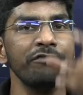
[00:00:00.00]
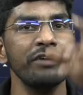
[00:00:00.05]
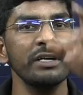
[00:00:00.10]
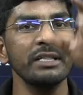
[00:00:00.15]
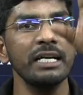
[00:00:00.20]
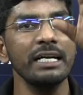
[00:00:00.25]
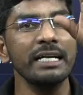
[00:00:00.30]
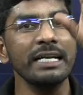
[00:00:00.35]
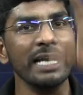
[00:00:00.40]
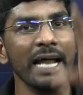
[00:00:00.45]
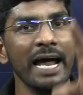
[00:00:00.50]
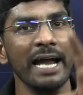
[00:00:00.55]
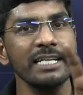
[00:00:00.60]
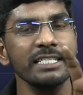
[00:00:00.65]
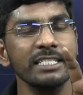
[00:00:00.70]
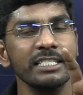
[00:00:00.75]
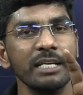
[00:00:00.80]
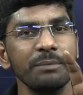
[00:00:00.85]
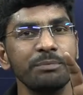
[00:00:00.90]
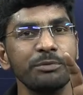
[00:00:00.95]
for the
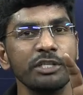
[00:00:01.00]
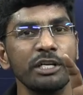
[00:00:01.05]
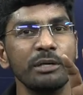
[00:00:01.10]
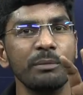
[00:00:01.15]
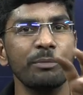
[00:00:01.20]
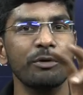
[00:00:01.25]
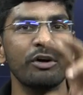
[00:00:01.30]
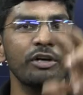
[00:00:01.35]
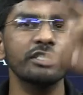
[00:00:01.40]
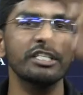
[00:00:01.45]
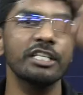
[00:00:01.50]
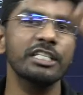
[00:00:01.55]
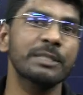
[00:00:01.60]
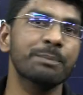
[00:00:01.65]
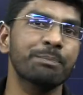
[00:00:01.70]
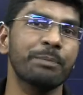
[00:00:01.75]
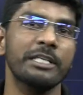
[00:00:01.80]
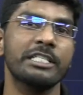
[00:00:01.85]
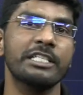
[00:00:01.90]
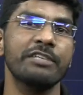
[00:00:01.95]
transcription process
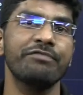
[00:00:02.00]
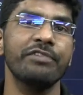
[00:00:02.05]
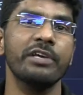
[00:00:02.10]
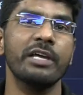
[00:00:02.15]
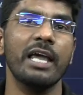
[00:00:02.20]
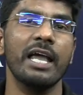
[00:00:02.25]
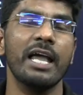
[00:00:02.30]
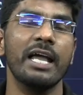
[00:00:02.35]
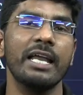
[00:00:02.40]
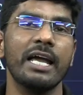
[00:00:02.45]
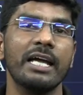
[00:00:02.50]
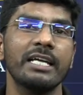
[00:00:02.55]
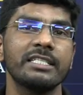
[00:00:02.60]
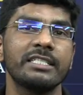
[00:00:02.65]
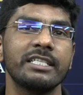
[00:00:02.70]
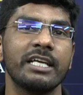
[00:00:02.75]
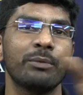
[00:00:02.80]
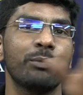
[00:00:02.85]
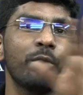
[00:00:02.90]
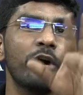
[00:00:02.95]
specific area
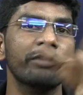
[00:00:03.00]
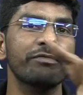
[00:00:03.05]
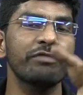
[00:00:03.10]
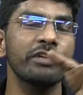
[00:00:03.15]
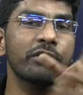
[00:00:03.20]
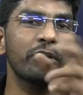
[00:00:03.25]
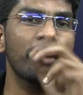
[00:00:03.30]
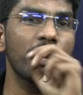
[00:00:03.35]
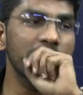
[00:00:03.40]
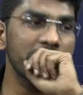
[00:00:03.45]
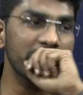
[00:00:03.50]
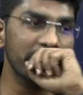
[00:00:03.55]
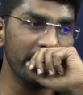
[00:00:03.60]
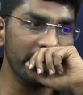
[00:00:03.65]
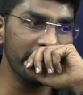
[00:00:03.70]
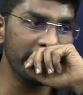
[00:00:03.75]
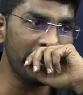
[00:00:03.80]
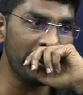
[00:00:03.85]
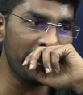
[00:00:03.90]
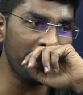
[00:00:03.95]
is there what we call
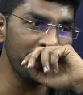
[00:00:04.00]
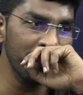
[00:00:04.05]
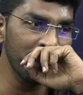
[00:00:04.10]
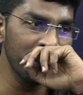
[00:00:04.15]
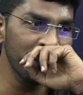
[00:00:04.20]
that area